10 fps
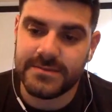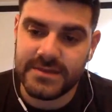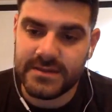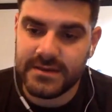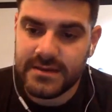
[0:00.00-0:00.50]

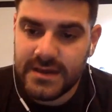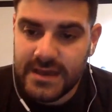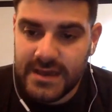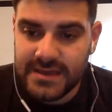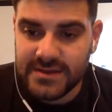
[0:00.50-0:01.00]
that
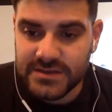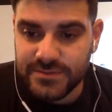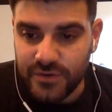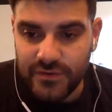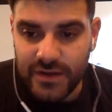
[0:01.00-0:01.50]
he does
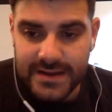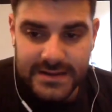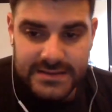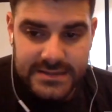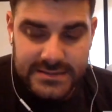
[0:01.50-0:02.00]
put right
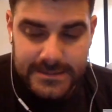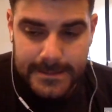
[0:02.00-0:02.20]
next season.